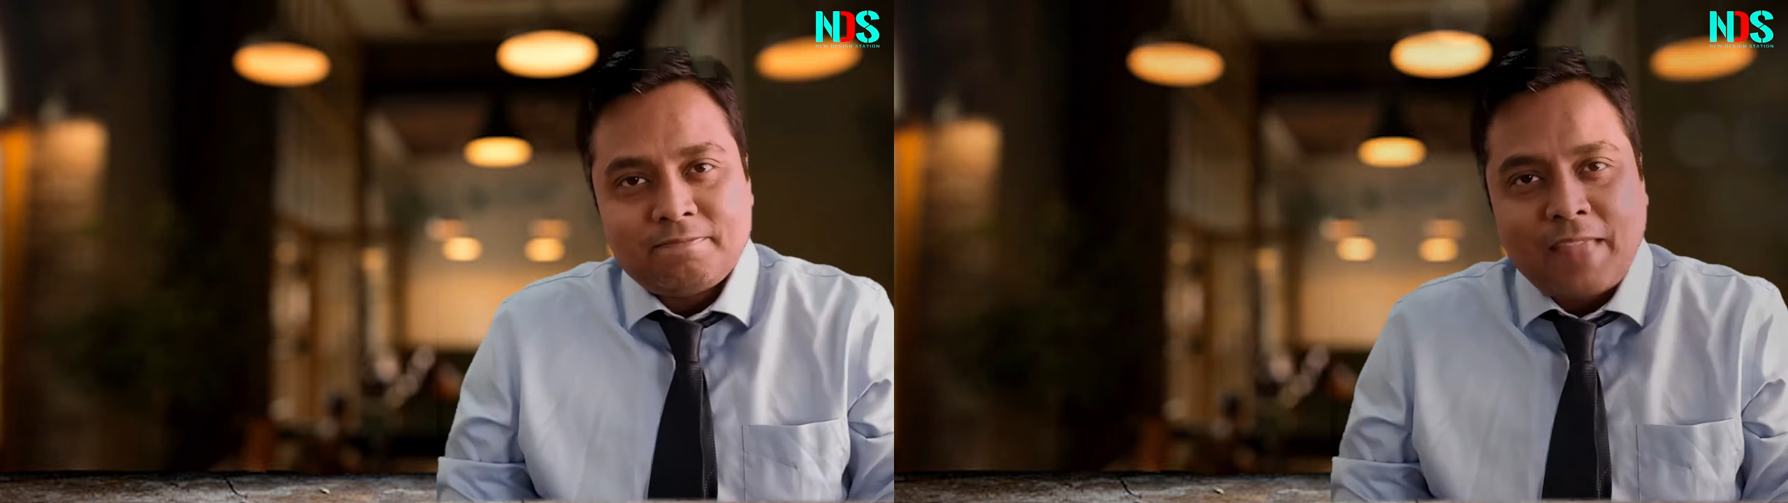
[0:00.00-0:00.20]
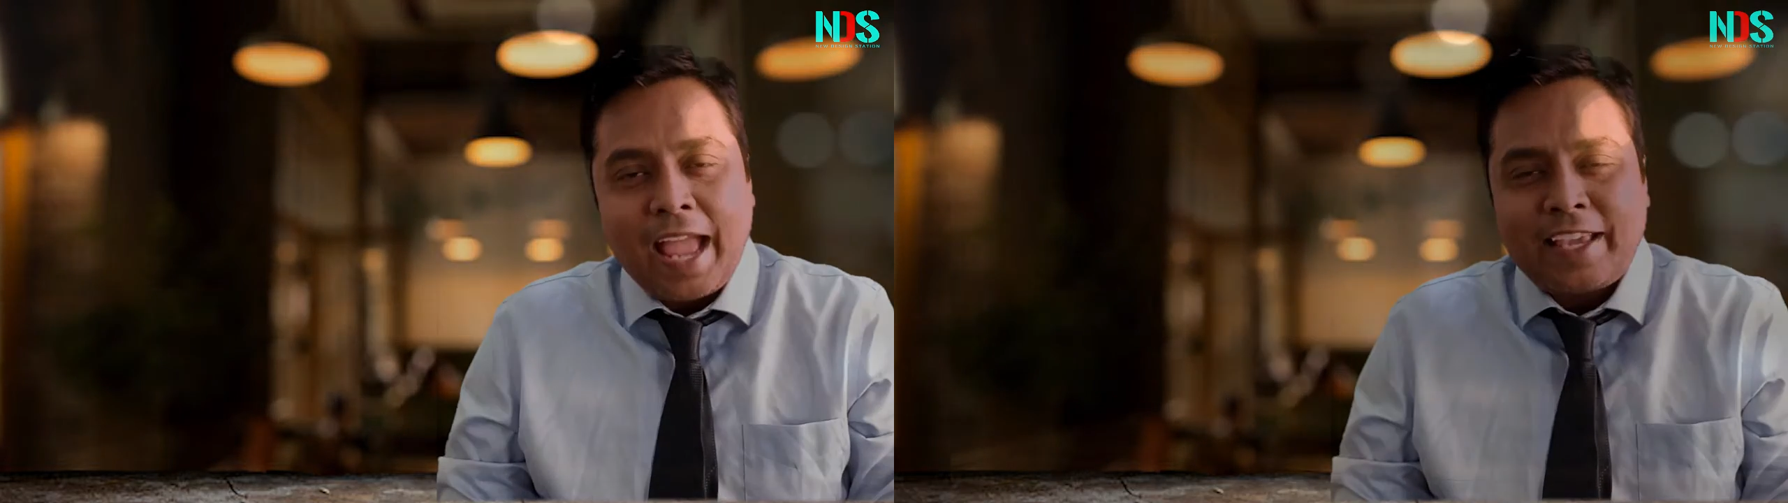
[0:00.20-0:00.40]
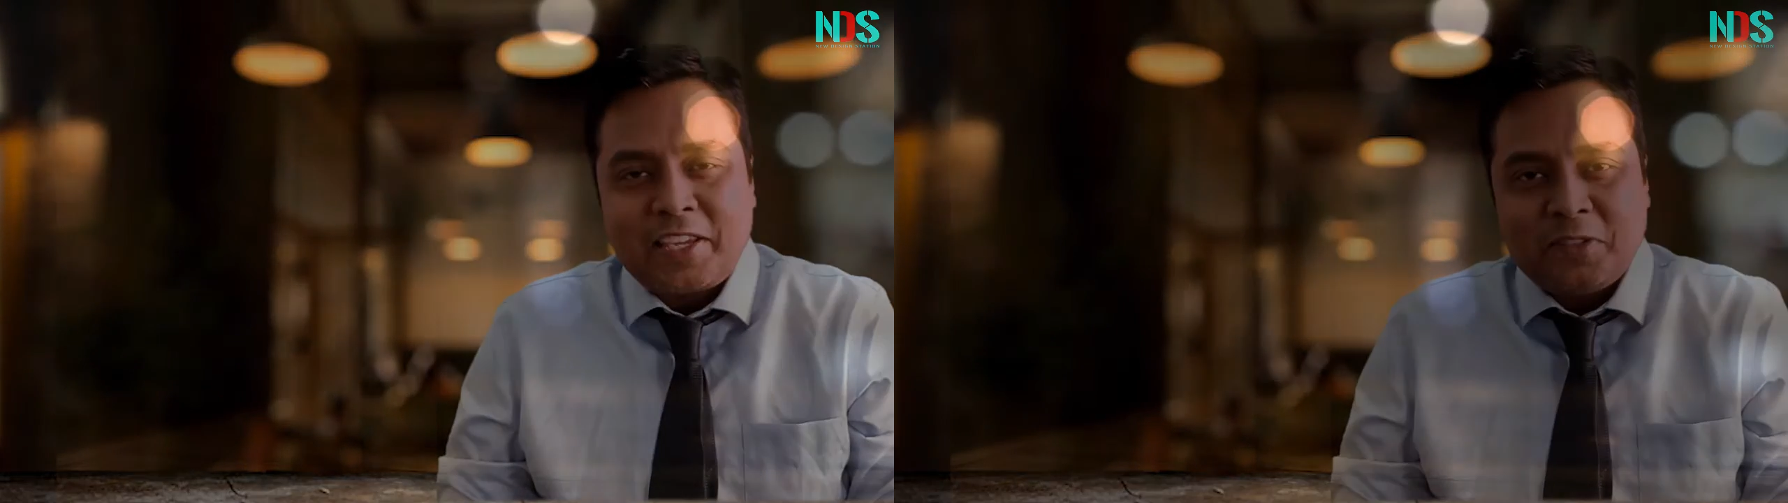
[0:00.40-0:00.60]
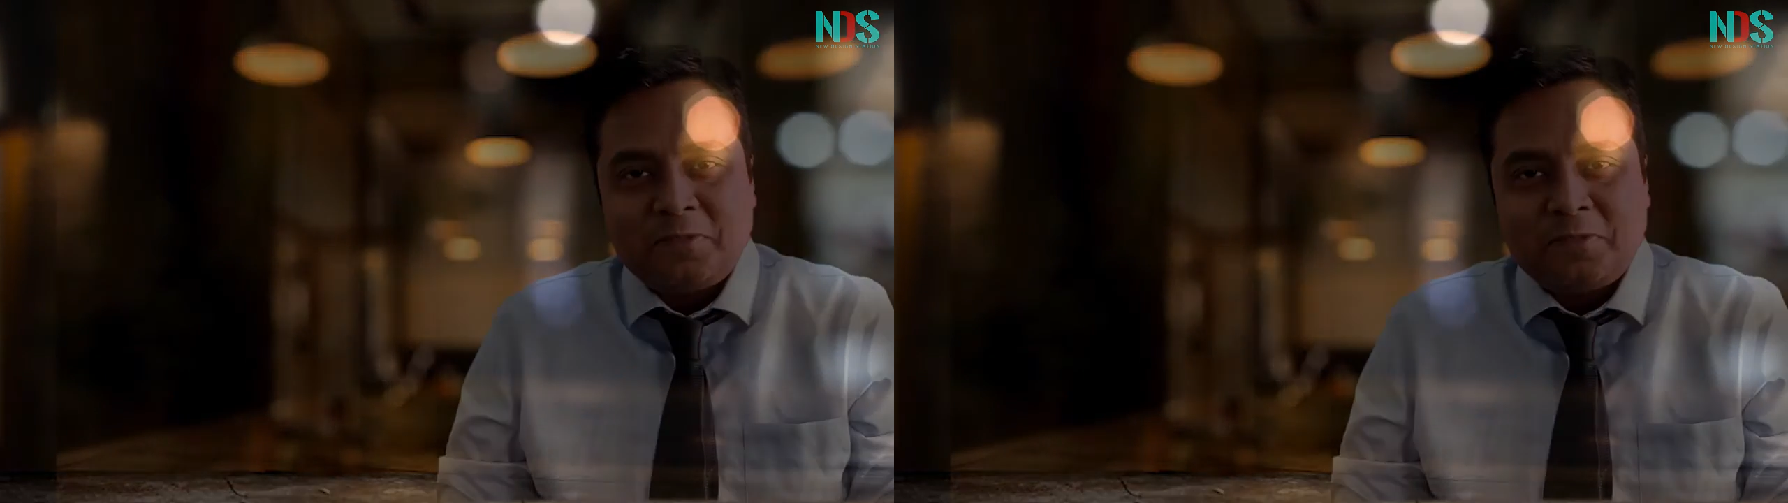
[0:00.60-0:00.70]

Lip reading: Thank